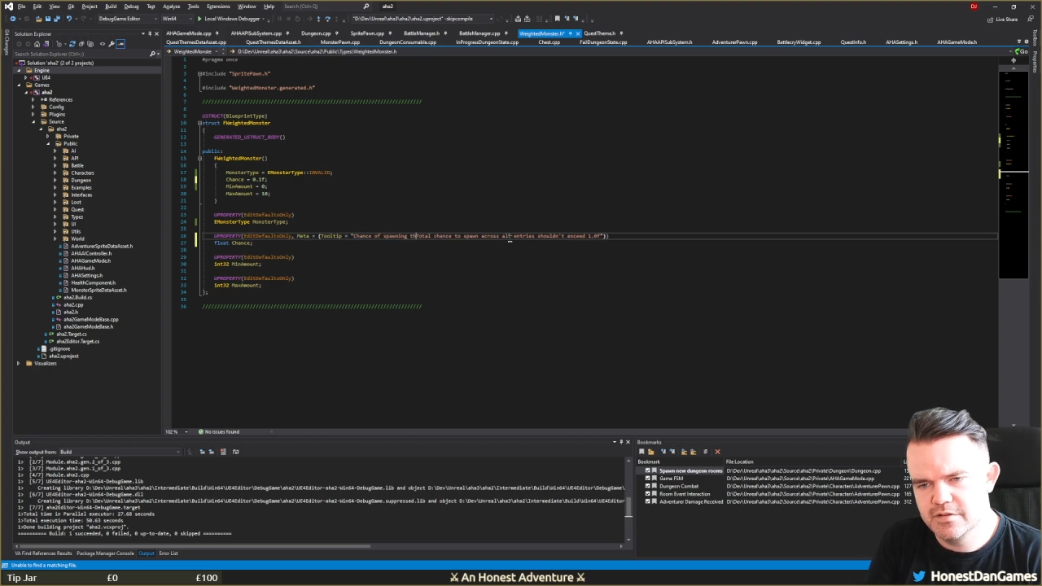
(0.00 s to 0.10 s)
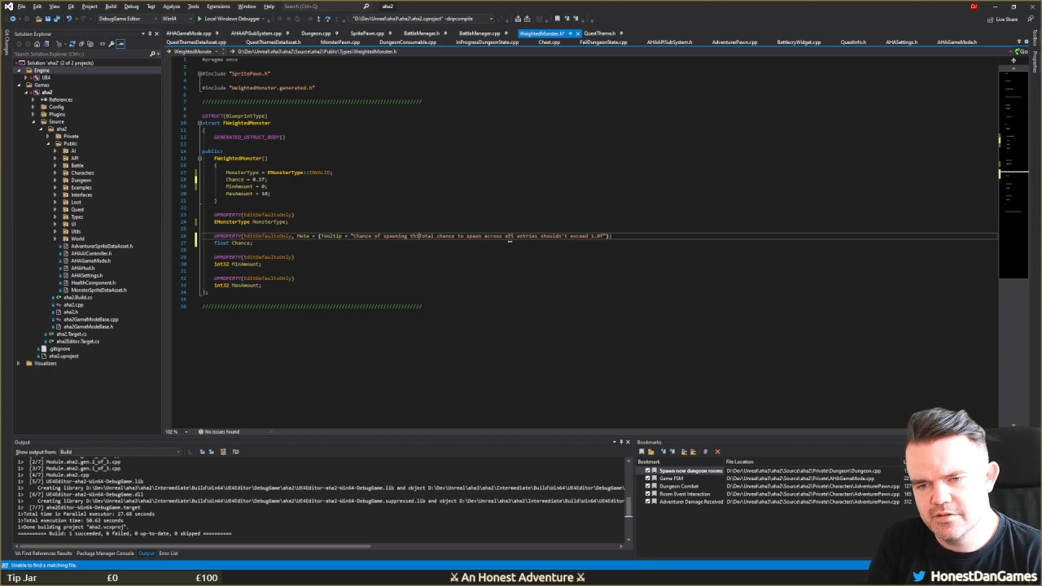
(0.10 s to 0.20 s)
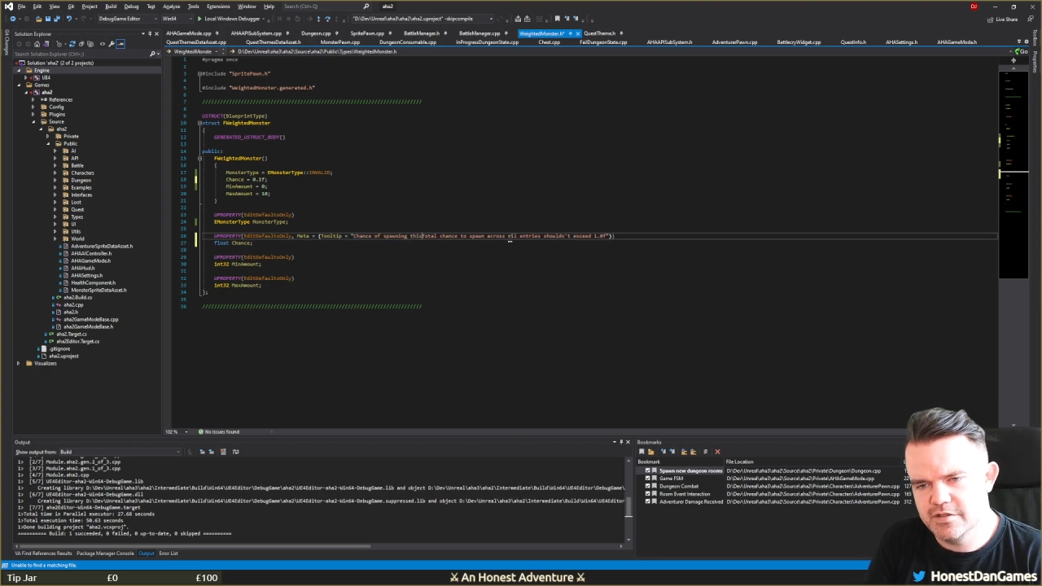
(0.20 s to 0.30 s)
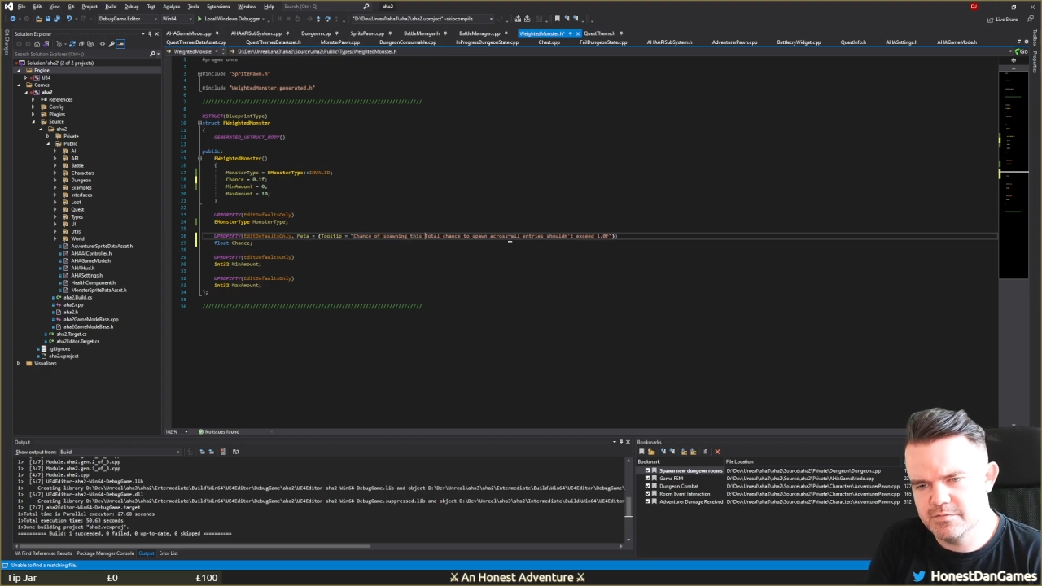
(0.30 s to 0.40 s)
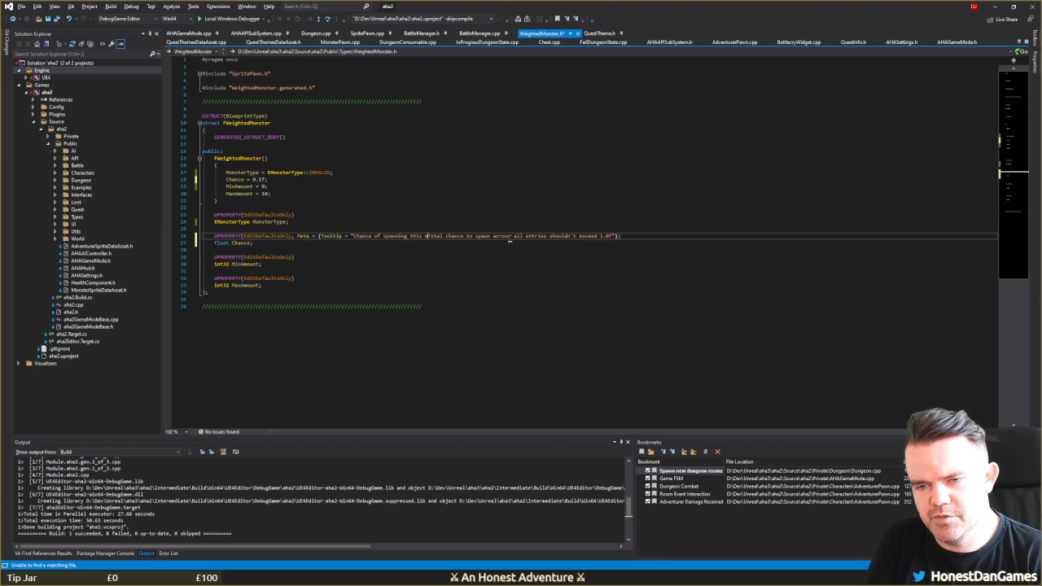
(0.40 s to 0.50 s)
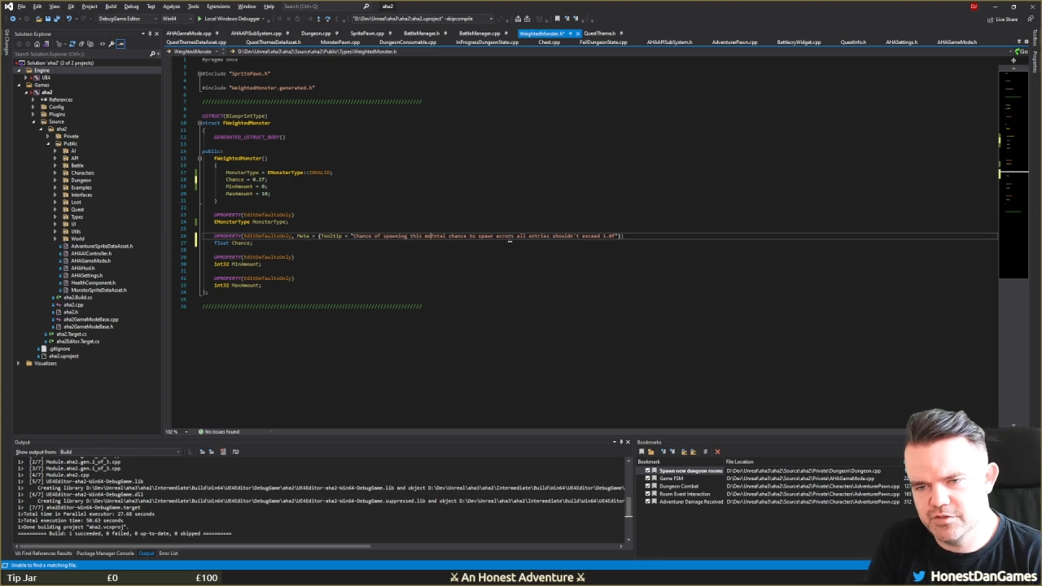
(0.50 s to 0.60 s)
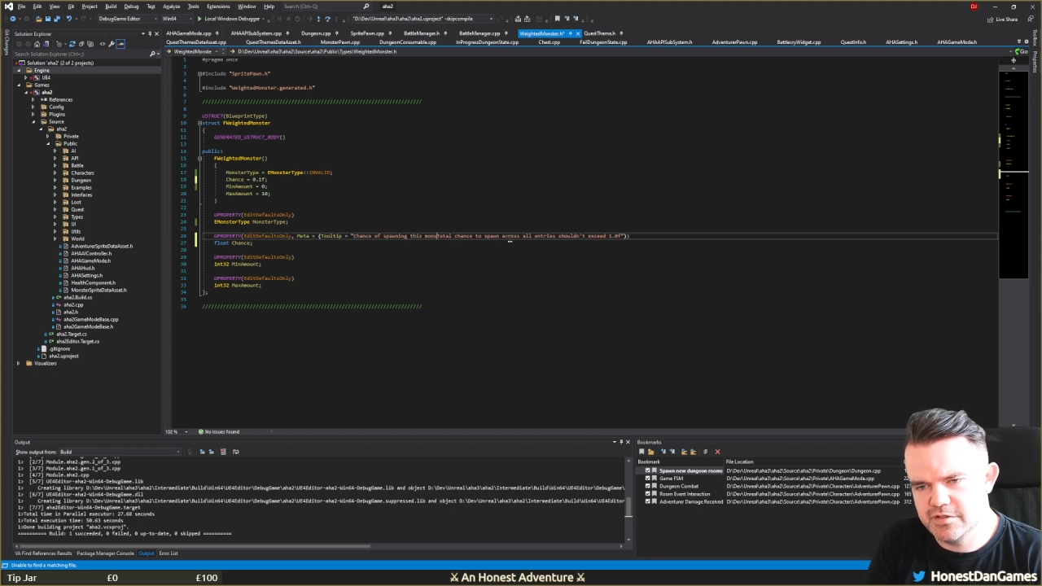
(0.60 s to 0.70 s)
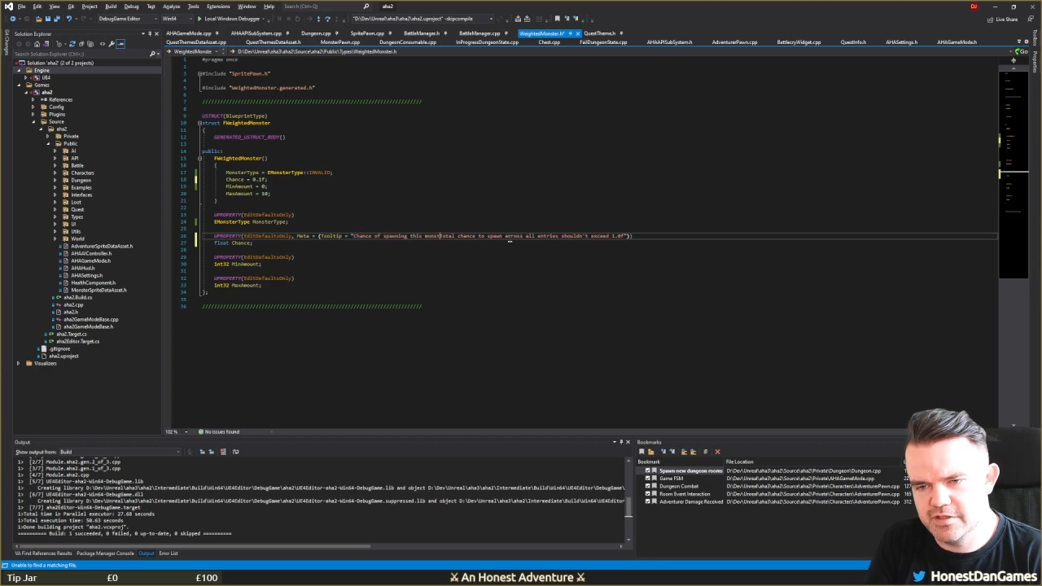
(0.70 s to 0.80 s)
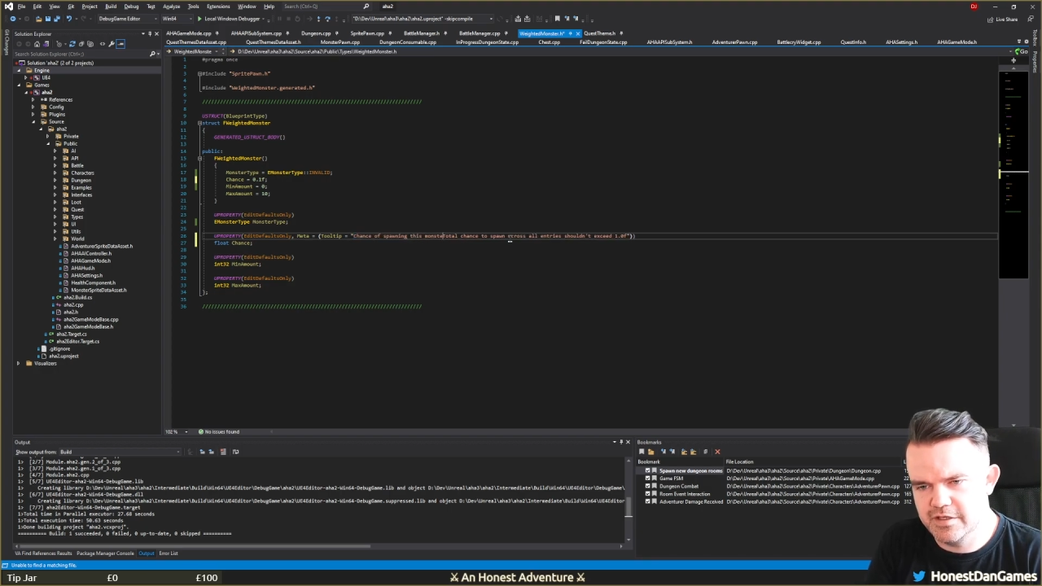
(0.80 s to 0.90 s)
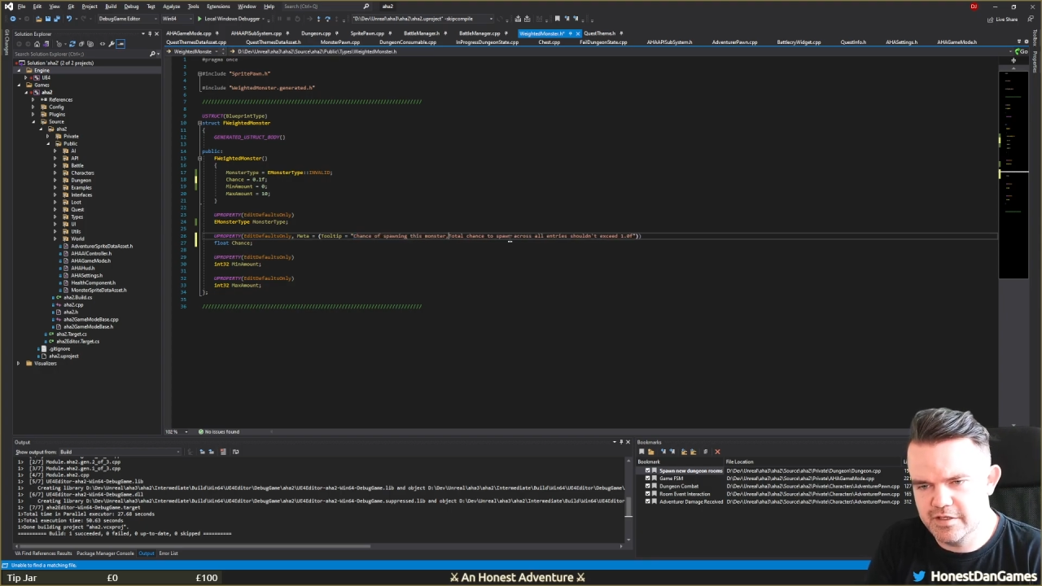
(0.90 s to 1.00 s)
this
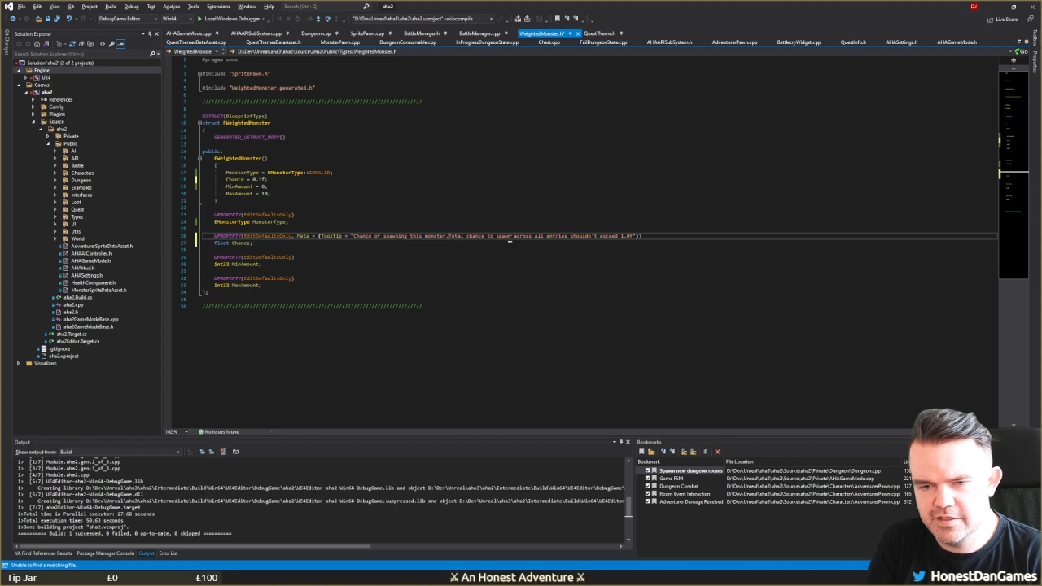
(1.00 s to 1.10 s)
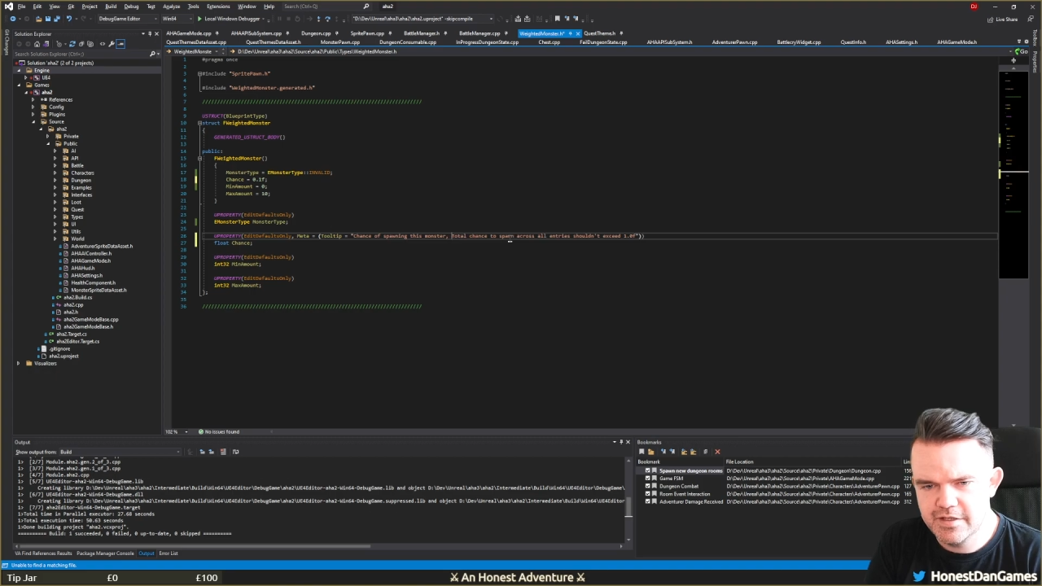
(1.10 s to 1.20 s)
monster